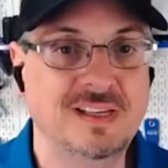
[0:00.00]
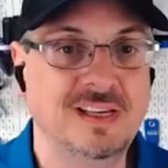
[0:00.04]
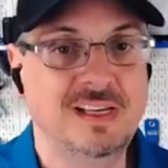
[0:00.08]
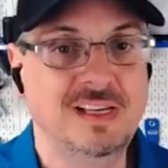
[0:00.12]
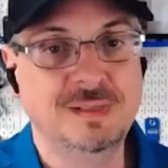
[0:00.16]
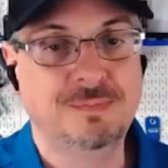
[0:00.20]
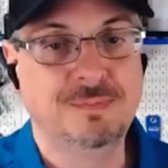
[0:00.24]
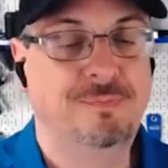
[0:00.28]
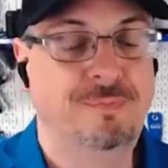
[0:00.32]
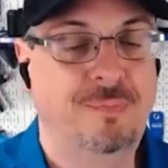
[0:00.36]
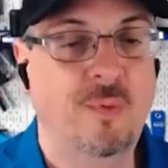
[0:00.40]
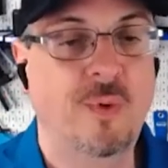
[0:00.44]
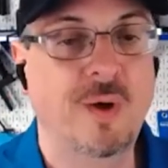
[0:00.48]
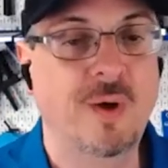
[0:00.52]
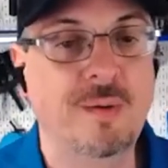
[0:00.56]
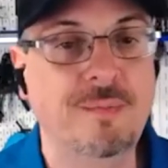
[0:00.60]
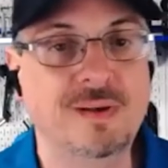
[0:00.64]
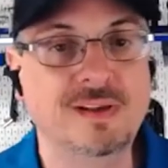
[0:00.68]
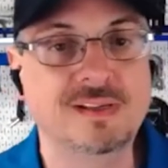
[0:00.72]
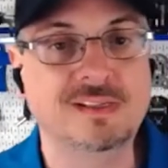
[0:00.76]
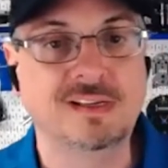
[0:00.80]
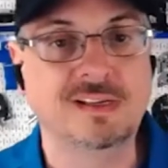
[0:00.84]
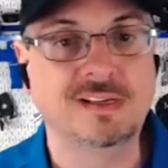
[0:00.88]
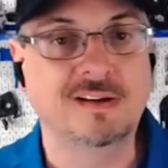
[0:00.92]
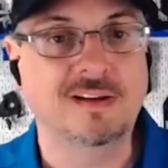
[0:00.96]
He's way
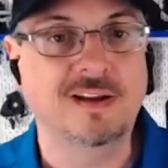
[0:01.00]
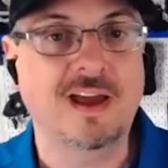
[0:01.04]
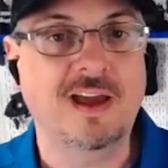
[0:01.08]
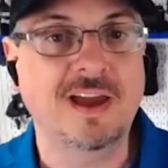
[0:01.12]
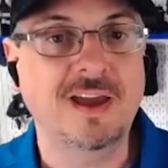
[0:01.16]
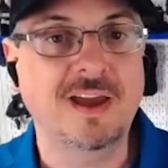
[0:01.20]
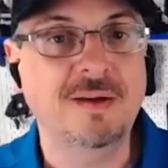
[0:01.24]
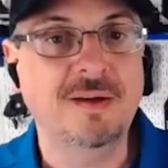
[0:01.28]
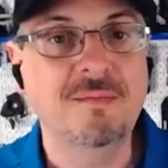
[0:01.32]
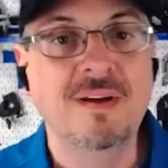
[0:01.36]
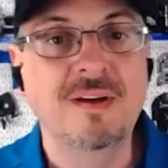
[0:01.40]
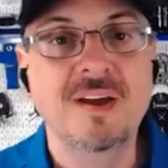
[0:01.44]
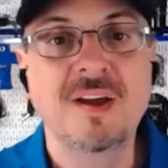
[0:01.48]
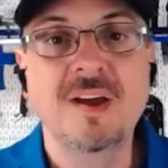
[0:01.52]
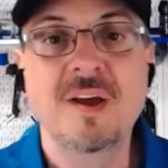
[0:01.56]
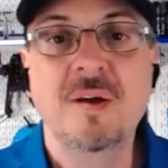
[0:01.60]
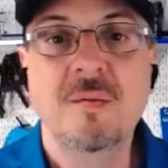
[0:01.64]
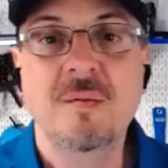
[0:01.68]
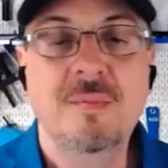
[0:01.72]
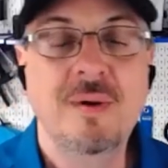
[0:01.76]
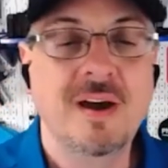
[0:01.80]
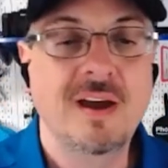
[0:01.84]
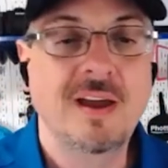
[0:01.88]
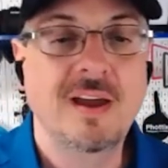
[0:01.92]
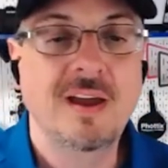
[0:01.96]
busier than I am.
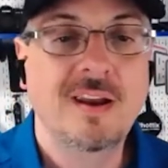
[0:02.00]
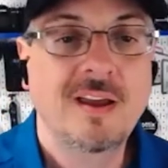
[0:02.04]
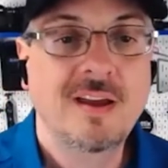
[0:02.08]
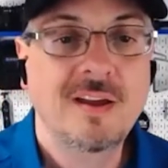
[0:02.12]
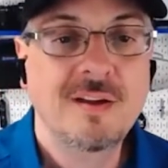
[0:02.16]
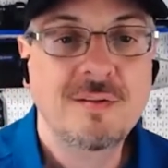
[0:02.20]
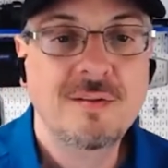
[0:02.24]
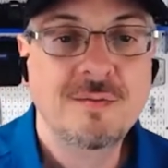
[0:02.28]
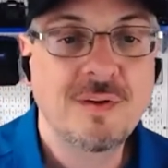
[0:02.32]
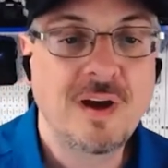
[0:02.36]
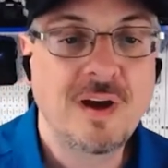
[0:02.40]
But we